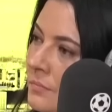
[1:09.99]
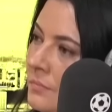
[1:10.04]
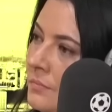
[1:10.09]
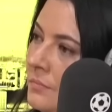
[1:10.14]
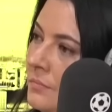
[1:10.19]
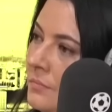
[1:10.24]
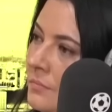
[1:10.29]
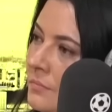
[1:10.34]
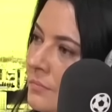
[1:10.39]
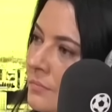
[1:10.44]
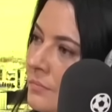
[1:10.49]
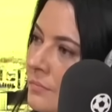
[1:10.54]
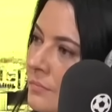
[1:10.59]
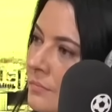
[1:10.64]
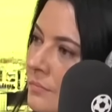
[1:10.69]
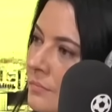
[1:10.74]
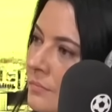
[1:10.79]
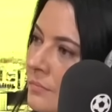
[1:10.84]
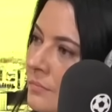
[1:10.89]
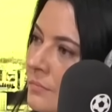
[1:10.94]

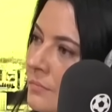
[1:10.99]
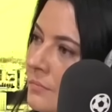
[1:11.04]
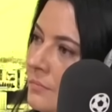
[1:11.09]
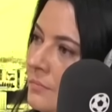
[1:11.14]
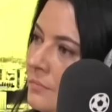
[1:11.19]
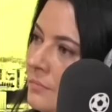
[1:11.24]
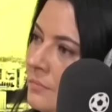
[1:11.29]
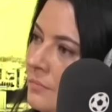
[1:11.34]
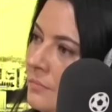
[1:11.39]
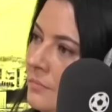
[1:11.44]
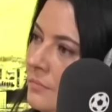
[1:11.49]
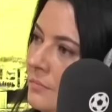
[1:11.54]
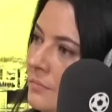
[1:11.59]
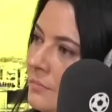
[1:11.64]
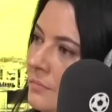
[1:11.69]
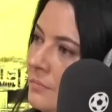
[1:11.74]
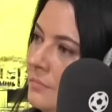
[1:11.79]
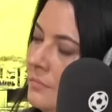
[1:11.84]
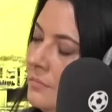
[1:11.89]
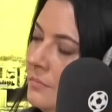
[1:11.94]

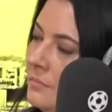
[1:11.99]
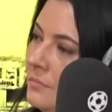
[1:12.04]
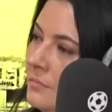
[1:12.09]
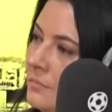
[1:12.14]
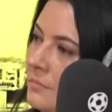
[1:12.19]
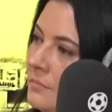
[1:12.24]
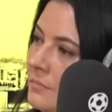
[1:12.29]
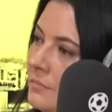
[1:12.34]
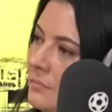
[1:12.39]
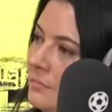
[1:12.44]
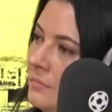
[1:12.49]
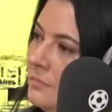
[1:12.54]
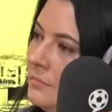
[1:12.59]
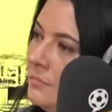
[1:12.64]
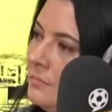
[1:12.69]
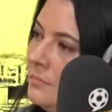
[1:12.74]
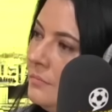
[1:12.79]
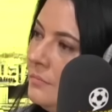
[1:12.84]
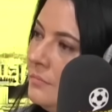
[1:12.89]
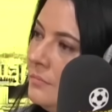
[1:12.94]

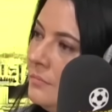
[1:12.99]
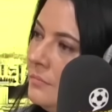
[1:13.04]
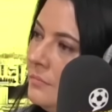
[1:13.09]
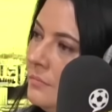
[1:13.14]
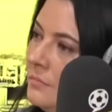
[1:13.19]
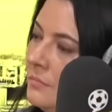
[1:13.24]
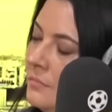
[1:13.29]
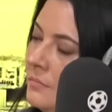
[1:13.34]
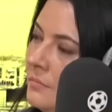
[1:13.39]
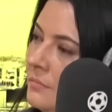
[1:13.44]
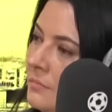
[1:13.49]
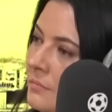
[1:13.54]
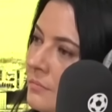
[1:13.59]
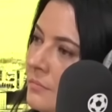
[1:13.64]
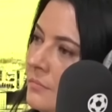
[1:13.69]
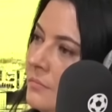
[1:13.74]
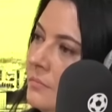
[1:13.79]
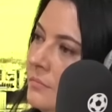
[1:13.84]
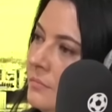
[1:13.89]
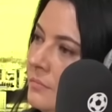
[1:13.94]

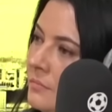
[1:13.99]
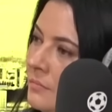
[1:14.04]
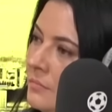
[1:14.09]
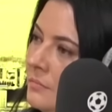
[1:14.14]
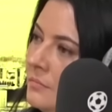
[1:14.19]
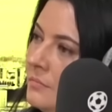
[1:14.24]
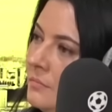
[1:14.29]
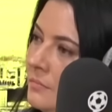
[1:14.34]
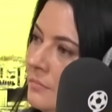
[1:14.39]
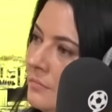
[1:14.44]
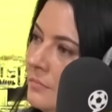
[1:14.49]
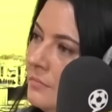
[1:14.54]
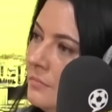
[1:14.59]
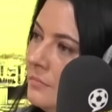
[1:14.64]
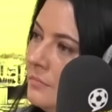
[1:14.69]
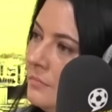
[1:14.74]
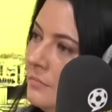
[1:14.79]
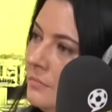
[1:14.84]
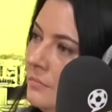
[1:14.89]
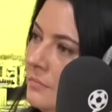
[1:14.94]

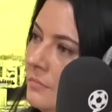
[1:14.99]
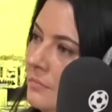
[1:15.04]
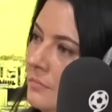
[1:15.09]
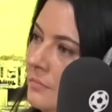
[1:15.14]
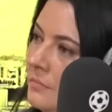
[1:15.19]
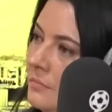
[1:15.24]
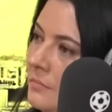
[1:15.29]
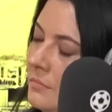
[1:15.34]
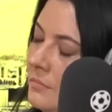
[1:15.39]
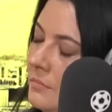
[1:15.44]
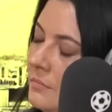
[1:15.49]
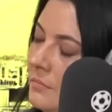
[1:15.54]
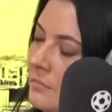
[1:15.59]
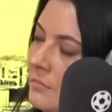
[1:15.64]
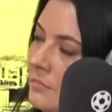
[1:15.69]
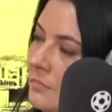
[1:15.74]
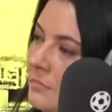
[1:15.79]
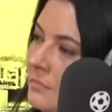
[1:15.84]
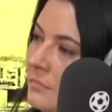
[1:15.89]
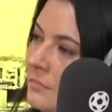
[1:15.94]

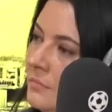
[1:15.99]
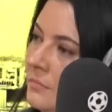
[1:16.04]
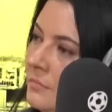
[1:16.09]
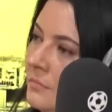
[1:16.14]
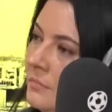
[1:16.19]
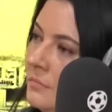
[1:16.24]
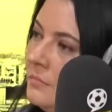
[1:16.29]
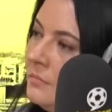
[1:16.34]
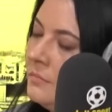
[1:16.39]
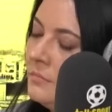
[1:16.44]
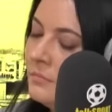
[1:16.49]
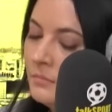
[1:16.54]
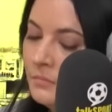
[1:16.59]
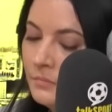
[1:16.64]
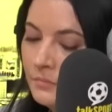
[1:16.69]
(not speaking)